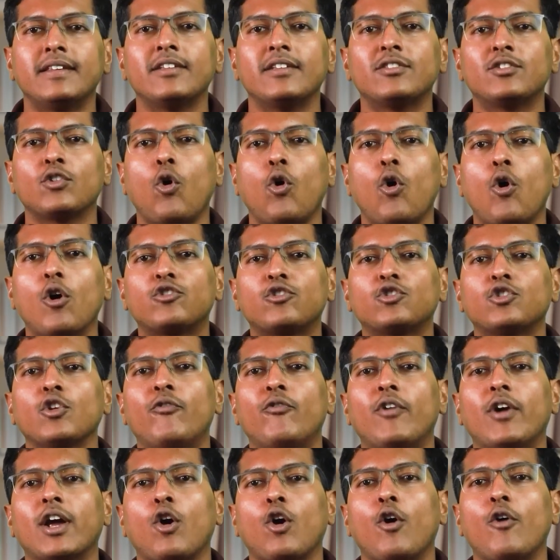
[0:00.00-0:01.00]
is
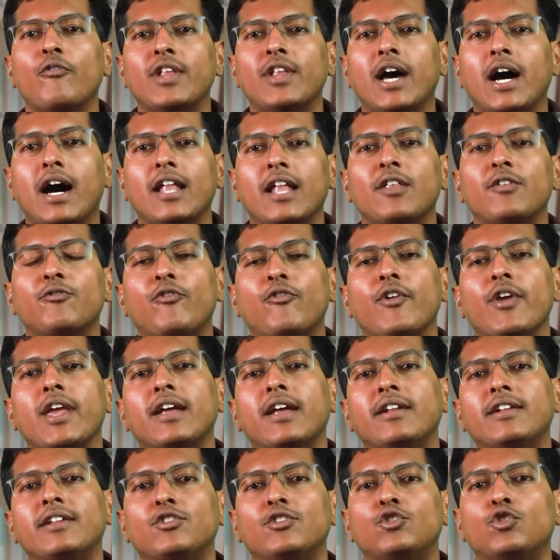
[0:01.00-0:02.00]
also one of the
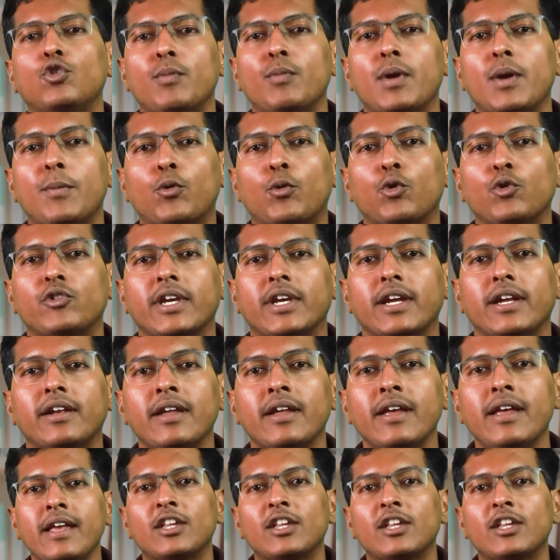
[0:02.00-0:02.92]
unfair resume projects,